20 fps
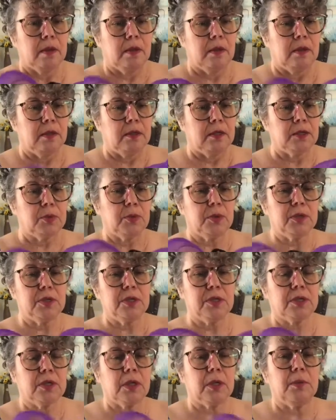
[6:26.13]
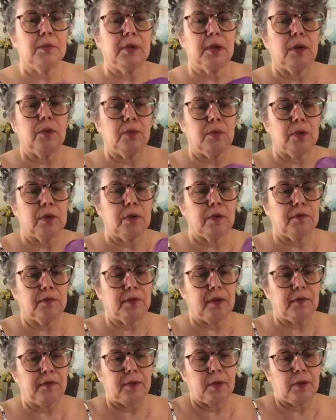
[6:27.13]
This one's just going to be a real
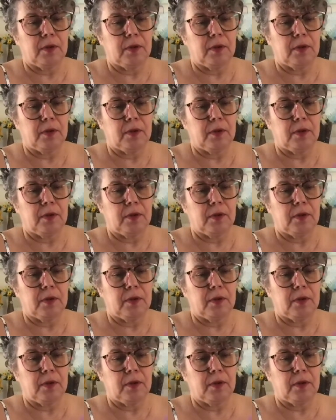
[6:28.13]
fluffy,